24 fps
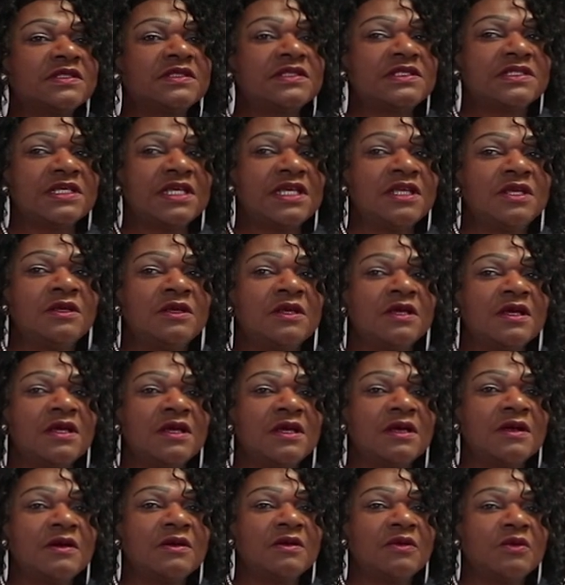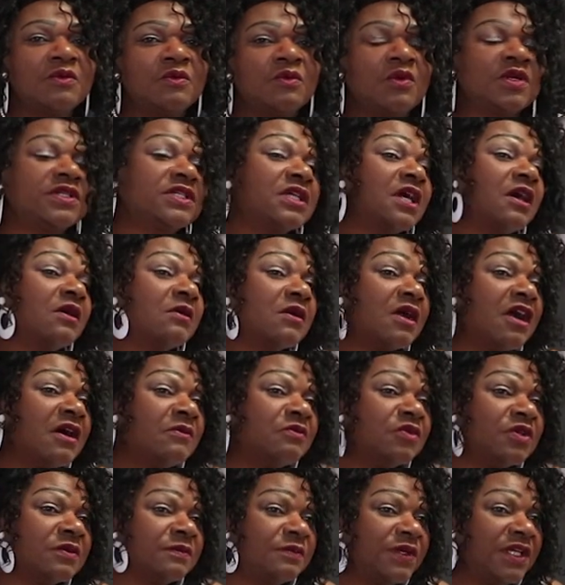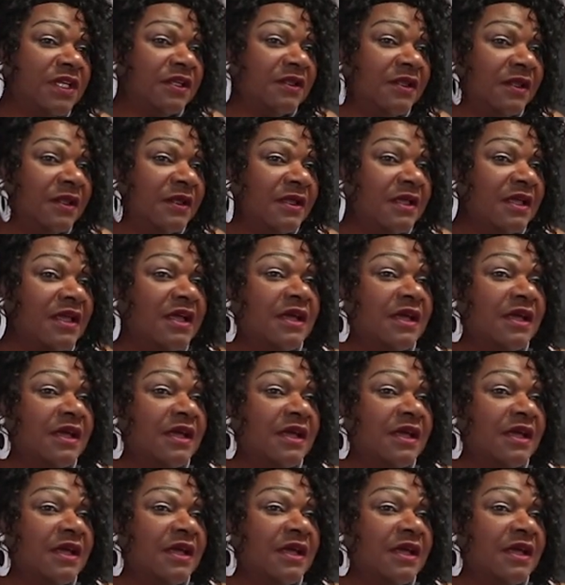to say what the outcome would be,